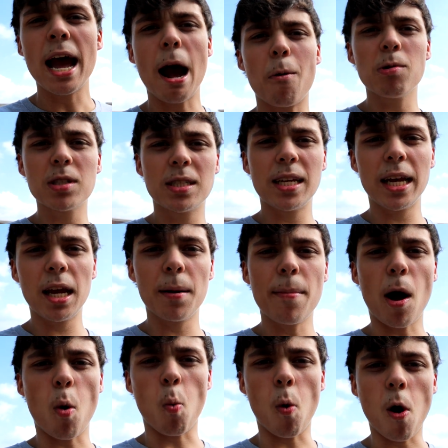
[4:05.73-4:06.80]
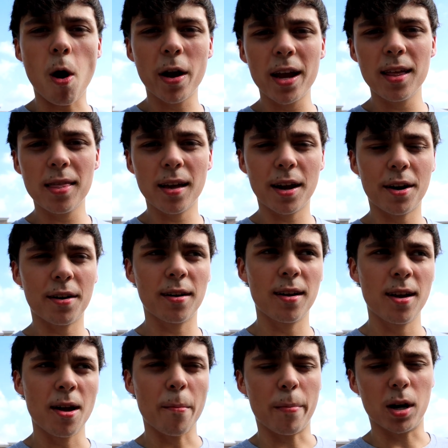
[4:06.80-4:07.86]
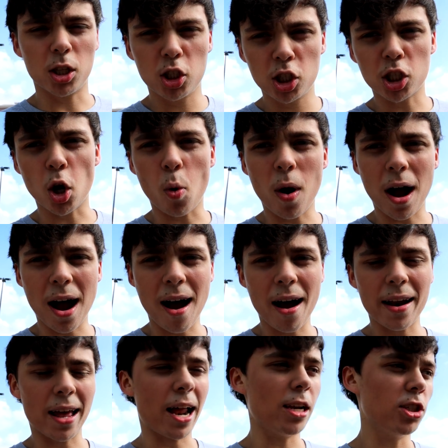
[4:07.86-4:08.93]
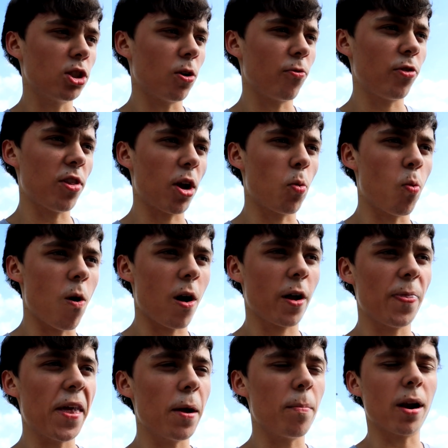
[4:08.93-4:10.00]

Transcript: I was thinking about walking there, but it's so hot and I just don't feel like walking there.